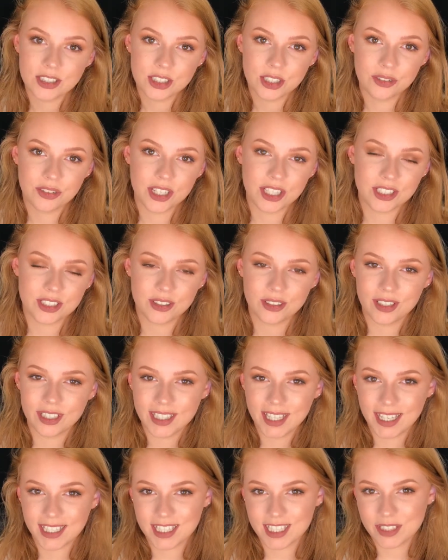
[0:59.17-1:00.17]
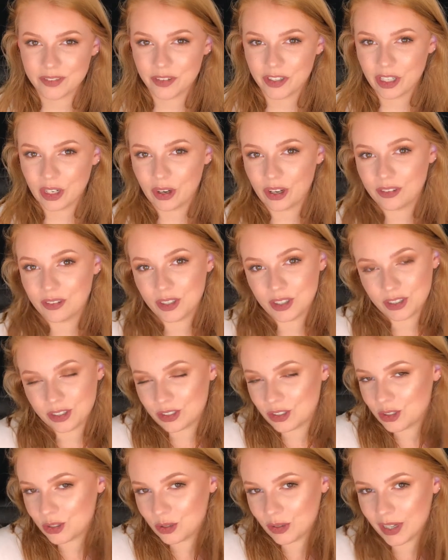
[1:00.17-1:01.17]
Don't forget to like this video if you
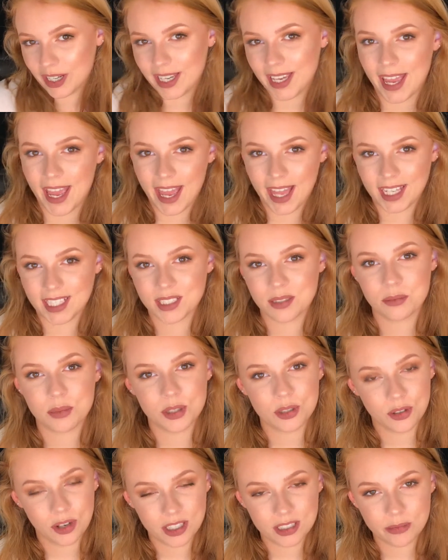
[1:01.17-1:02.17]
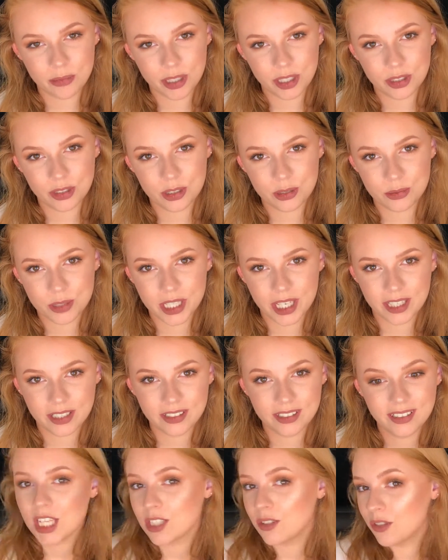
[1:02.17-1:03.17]
enjoy and subscribe to my YouTube
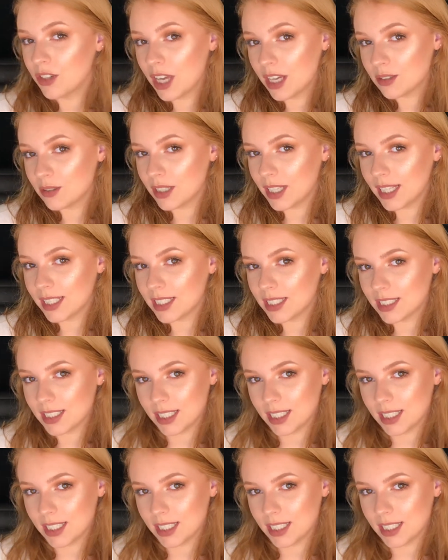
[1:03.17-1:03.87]
channel. So if you guys would like to